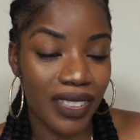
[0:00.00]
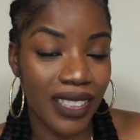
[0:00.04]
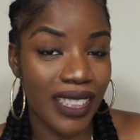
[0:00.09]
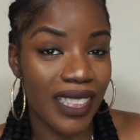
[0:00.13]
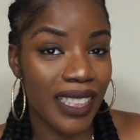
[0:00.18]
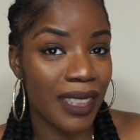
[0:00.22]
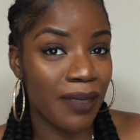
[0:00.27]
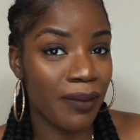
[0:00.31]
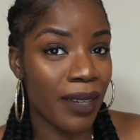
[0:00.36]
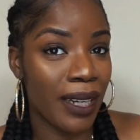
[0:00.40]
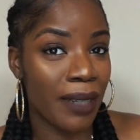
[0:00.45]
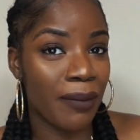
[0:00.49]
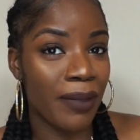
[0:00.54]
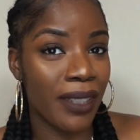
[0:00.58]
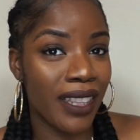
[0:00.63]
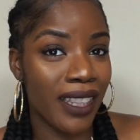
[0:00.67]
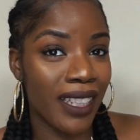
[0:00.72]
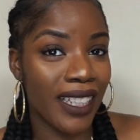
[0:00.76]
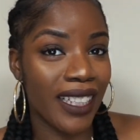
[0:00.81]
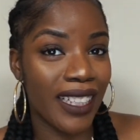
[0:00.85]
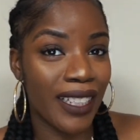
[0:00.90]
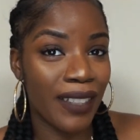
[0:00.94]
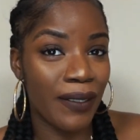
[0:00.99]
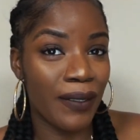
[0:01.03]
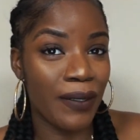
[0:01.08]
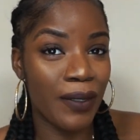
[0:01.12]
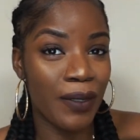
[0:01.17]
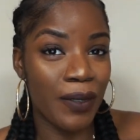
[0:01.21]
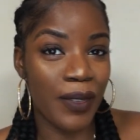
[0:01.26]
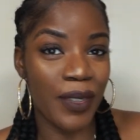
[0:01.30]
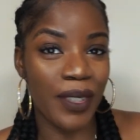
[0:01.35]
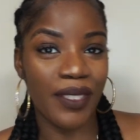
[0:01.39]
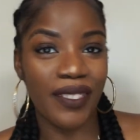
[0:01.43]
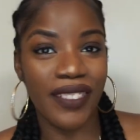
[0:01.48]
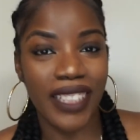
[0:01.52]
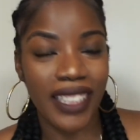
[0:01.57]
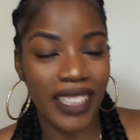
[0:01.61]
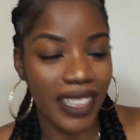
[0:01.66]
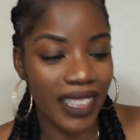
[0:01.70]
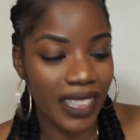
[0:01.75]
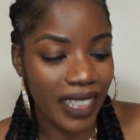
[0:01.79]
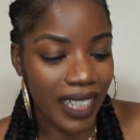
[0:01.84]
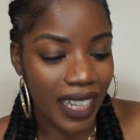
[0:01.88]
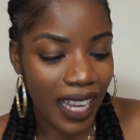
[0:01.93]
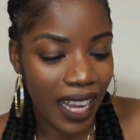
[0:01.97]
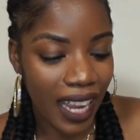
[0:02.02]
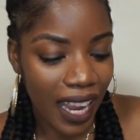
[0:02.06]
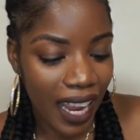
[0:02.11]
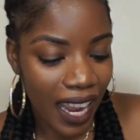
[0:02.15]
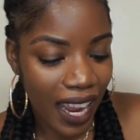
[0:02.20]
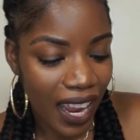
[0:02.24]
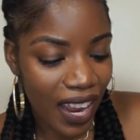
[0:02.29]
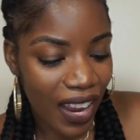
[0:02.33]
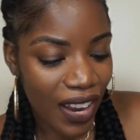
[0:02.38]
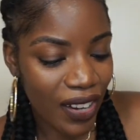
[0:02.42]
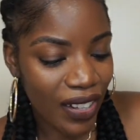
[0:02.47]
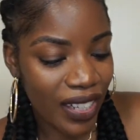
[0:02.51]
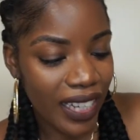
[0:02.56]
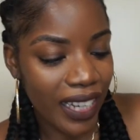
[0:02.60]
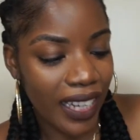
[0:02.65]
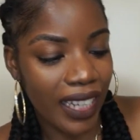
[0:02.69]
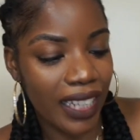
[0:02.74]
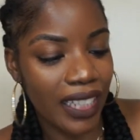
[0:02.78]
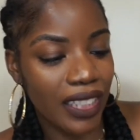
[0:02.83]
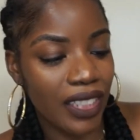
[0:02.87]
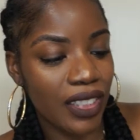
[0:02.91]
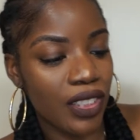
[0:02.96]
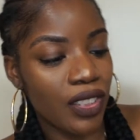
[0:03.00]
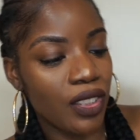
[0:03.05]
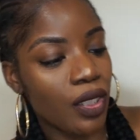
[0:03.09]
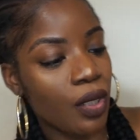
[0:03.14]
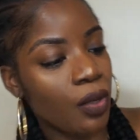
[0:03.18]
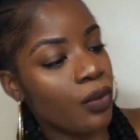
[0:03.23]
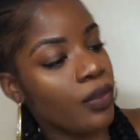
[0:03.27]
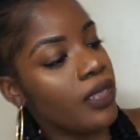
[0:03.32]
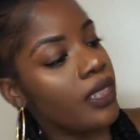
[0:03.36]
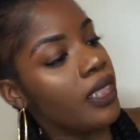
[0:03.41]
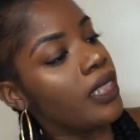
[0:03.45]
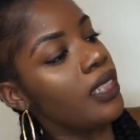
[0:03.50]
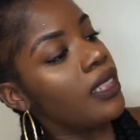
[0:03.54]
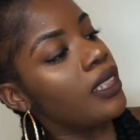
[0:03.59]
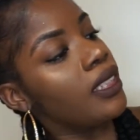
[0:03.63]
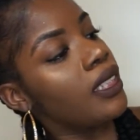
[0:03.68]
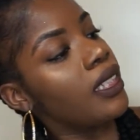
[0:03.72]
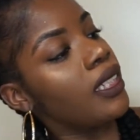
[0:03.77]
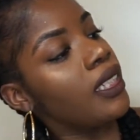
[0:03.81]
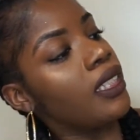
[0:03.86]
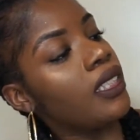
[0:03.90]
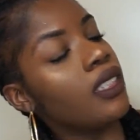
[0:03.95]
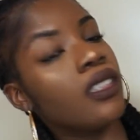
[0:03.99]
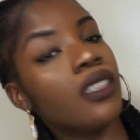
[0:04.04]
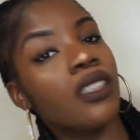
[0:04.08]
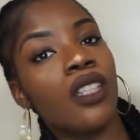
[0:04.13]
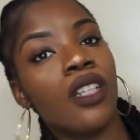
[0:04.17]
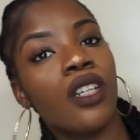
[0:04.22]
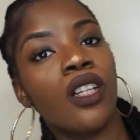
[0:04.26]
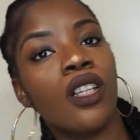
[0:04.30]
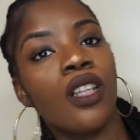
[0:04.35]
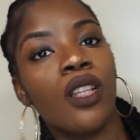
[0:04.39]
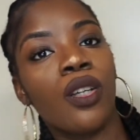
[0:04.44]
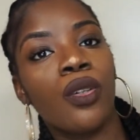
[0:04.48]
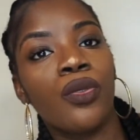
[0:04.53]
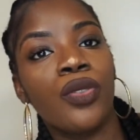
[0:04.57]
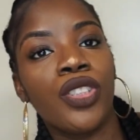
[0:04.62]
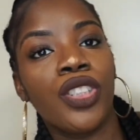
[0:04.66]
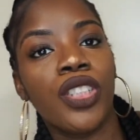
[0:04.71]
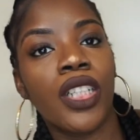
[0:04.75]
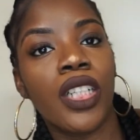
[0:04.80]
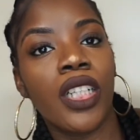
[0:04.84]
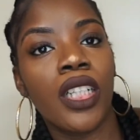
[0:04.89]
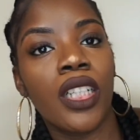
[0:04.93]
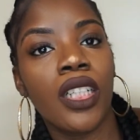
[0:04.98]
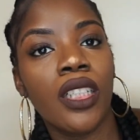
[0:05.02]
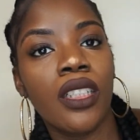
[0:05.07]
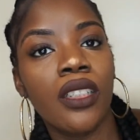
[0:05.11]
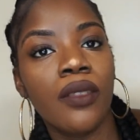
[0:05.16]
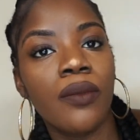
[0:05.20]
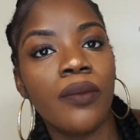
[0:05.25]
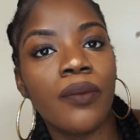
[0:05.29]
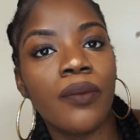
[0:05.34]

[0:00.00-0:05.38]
This might be looking foreign. Okay, so this is the closure.